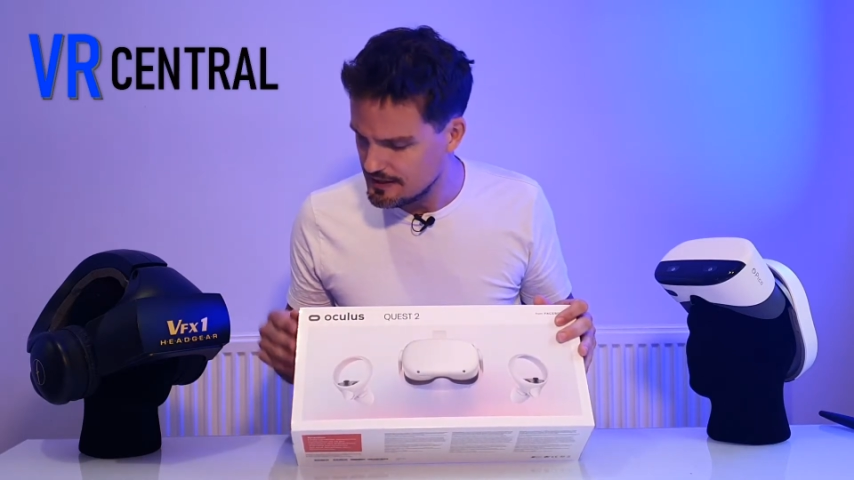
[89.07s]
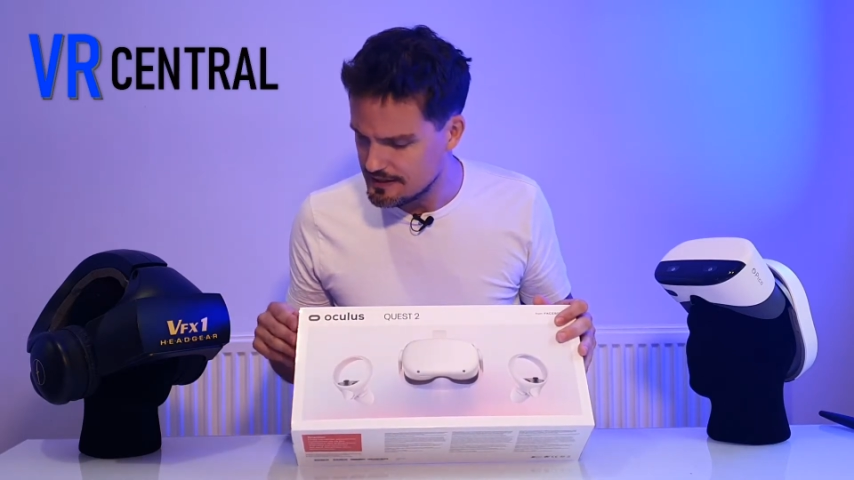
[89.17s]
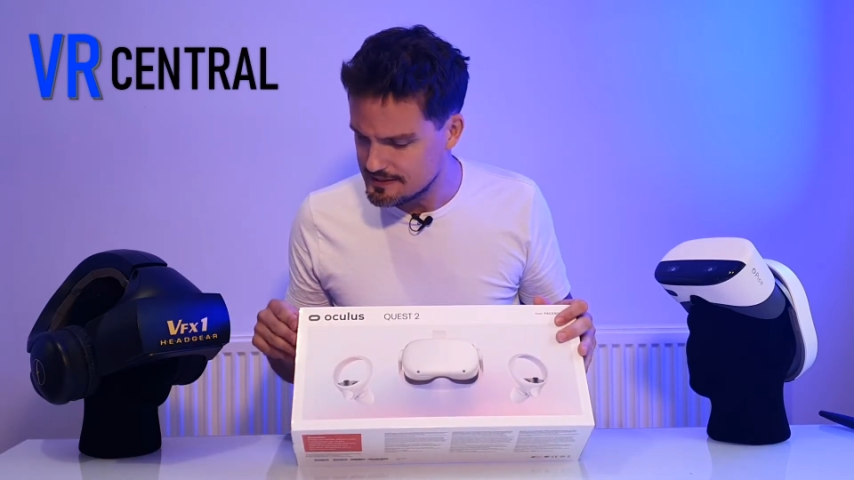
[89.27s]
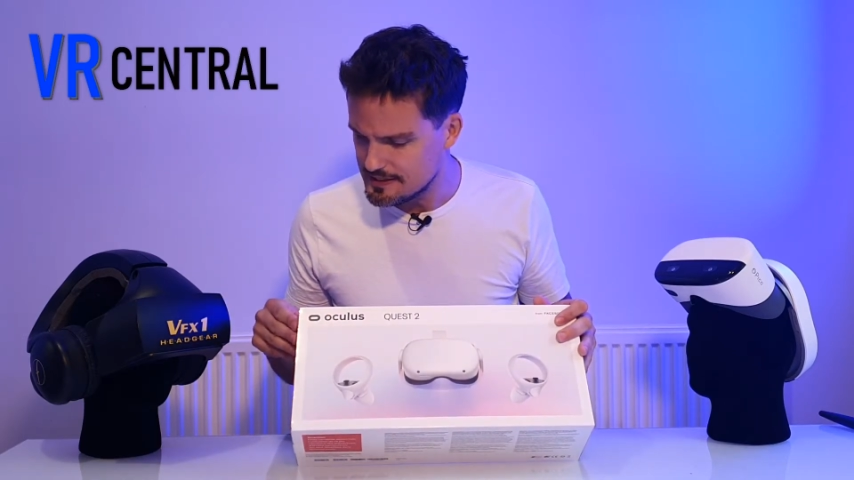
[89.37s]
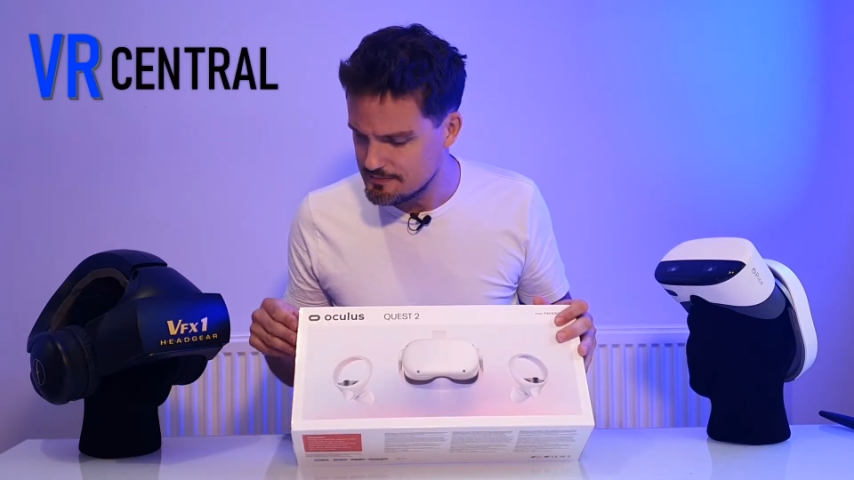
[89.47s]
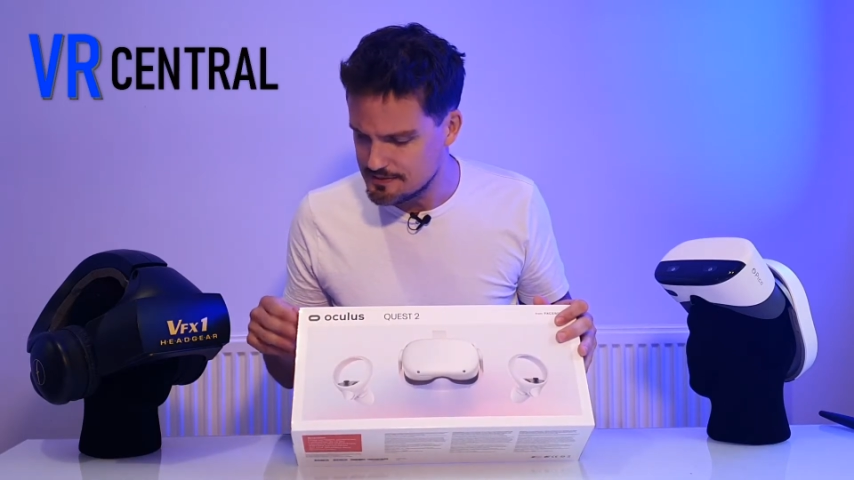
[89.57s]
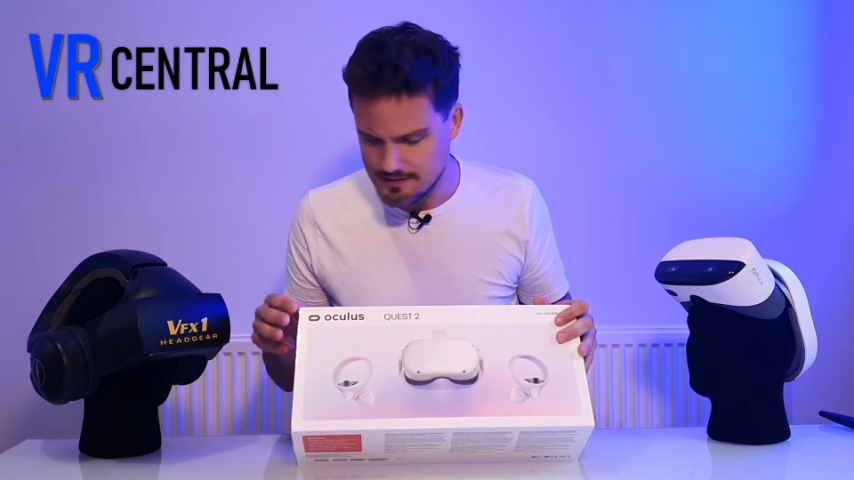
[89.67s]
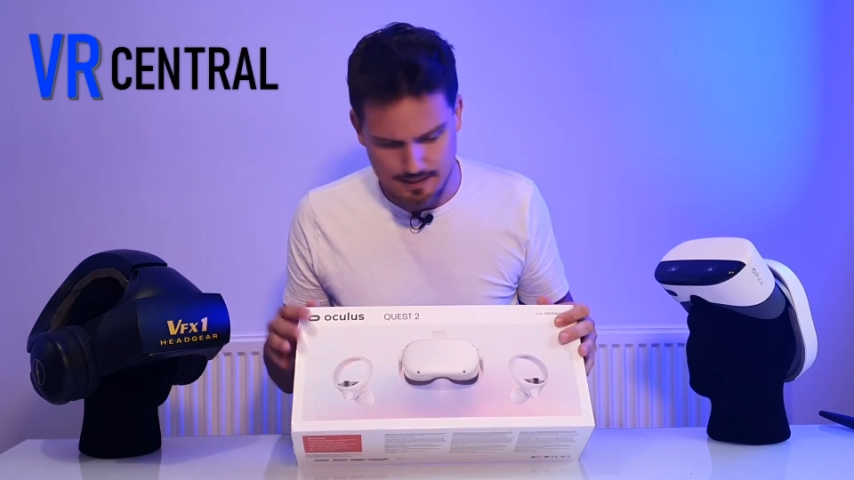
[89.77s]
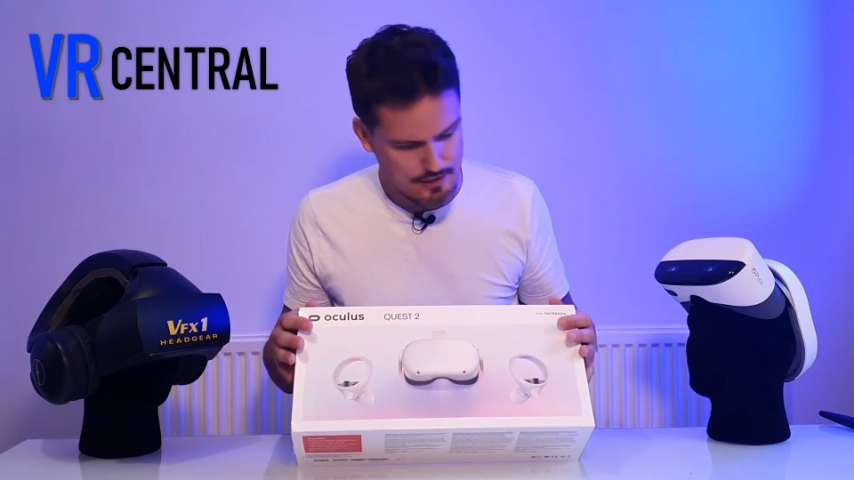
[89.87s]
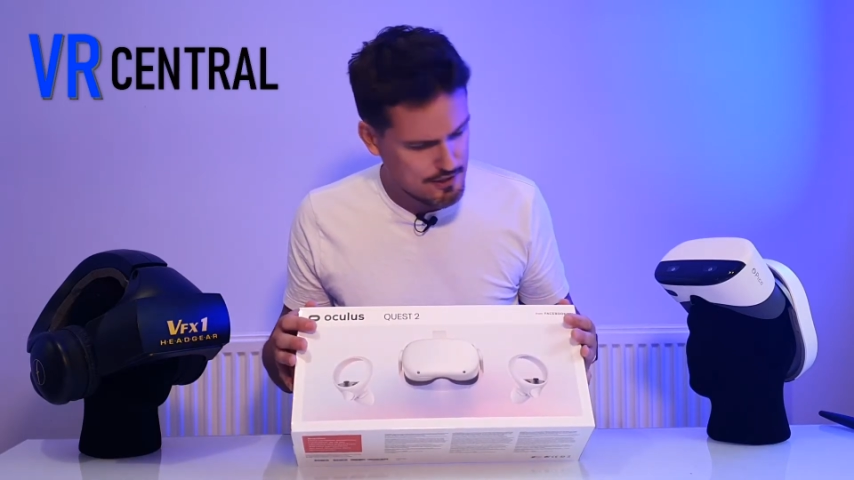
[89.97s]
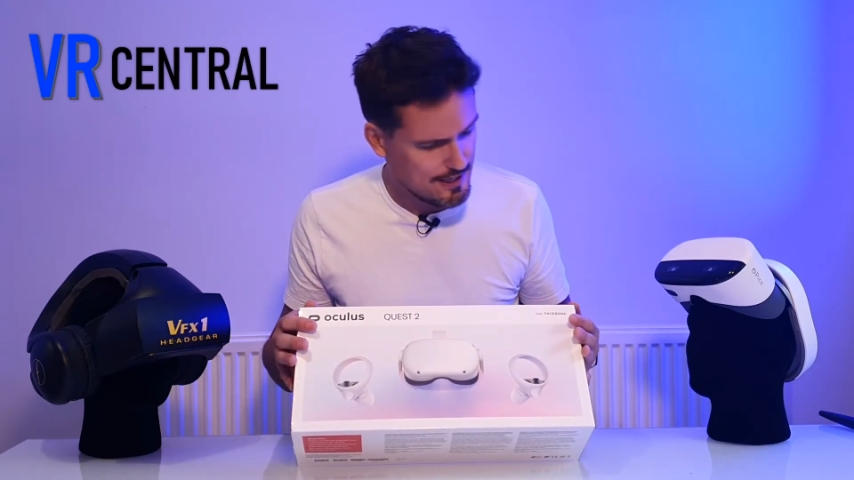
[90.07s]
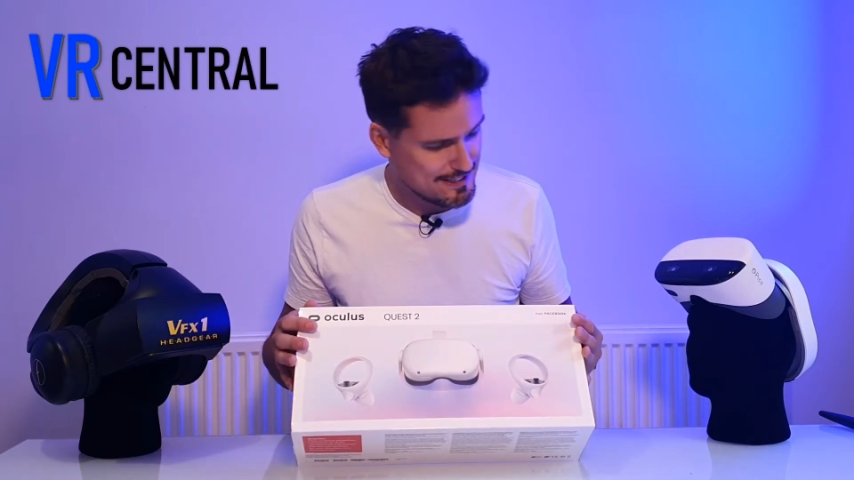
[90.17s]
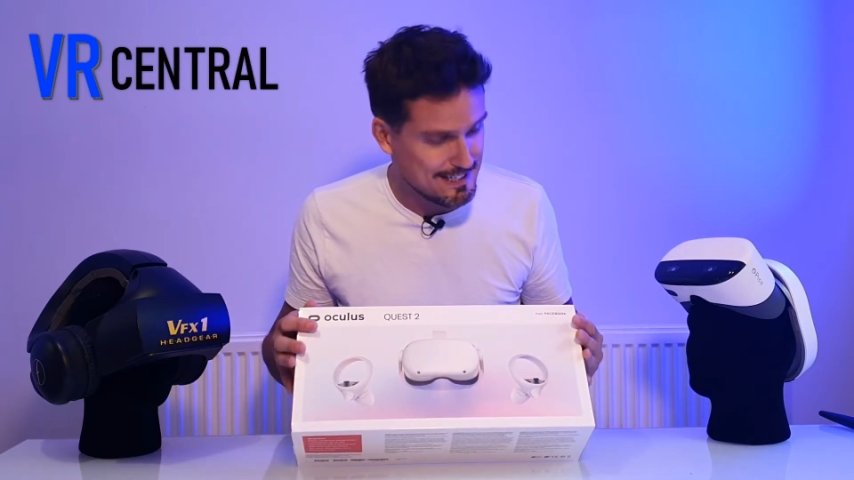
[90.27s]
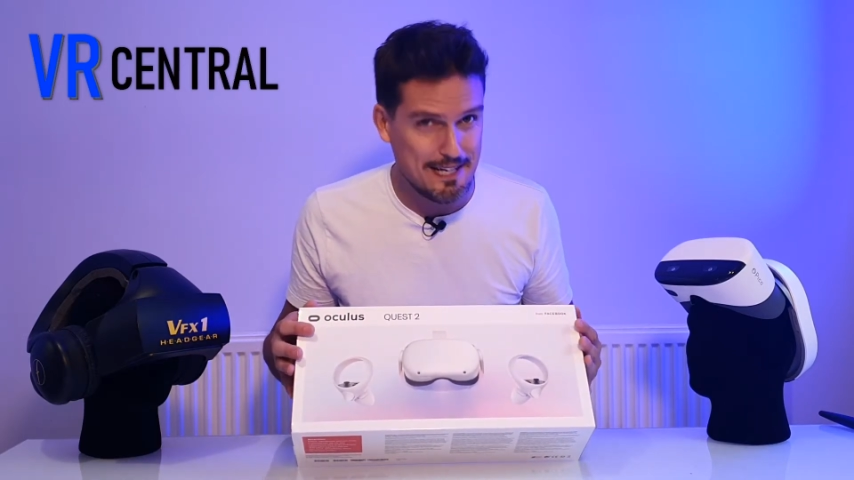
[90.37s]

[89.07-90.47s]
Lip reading: It seems that they're trying to